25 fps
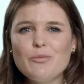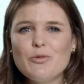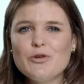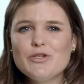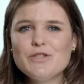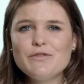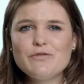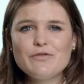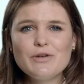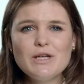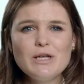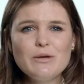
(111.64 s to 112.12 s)

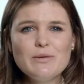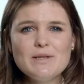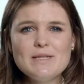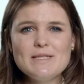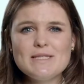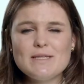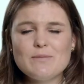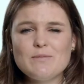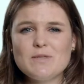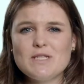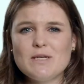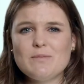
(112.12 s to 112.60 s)
most frequent
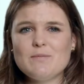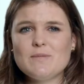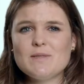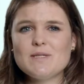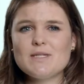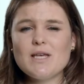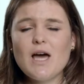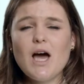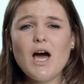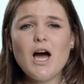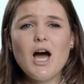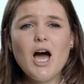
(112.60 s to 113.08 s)

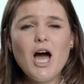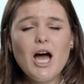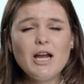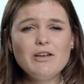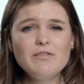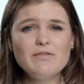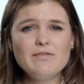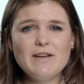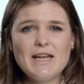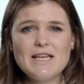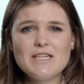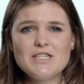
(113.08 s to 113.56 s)
symptoms are
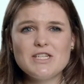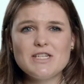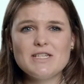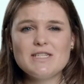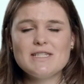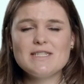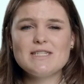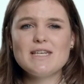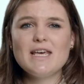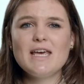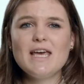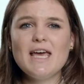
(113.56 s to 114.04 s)
hot
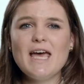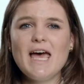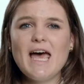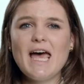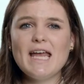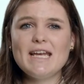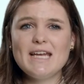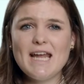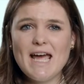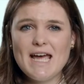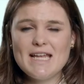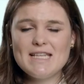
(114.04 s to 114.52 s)
flushes
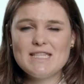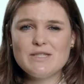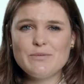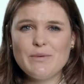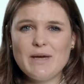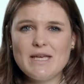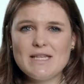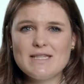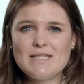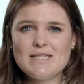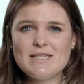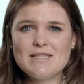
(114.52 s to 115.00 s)
and night
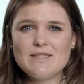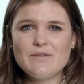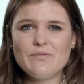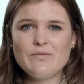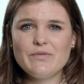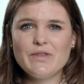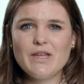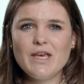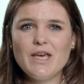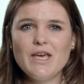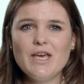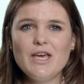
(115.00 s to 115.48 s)
sweats.
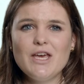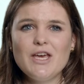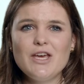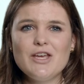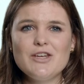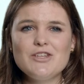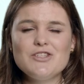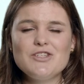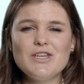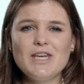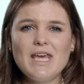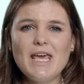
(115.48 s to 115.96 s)

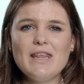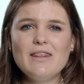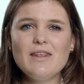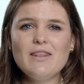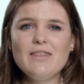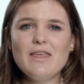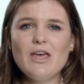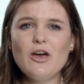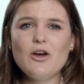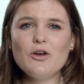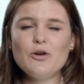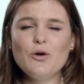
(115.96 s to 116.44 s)
Together
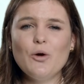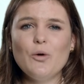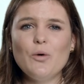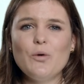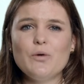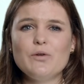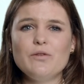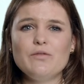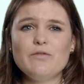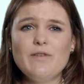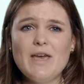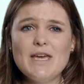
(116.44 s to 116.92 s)
they are
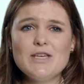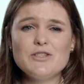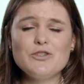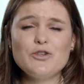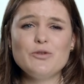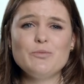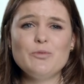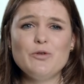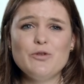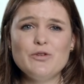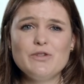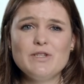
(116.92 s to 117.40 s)
called
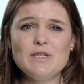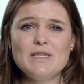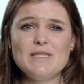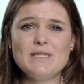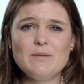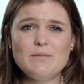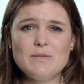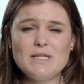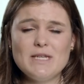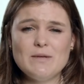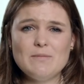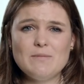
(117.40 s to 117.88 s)
vasomotor
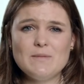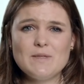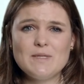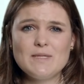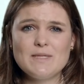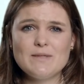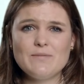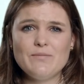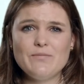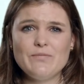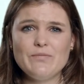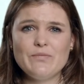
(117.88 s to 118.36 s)

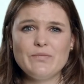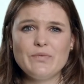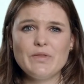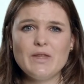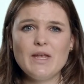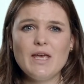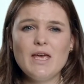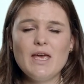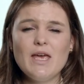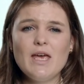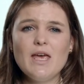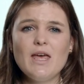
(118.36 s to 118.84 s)
symptoms.
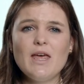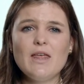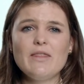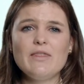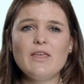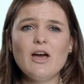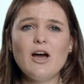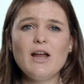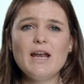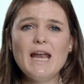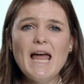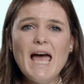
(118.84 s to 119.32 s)

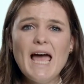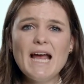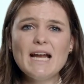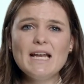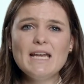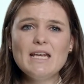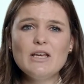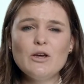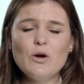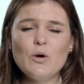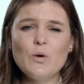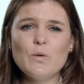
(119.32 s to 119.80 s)
They are
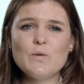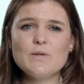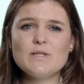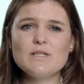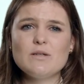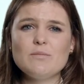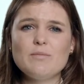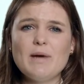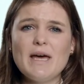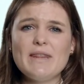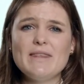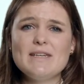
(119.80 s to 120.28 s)
likely
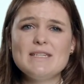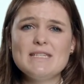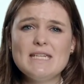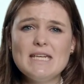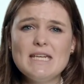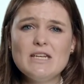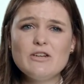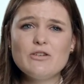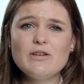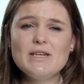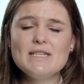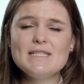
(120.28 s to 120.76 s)
caused by the
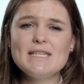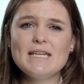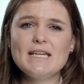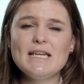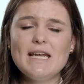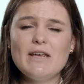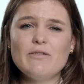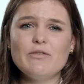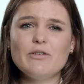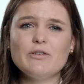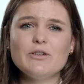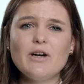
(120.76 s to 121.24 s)
decreasing
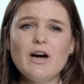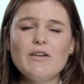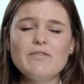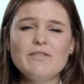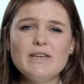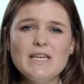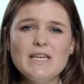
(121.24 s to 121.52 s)
level of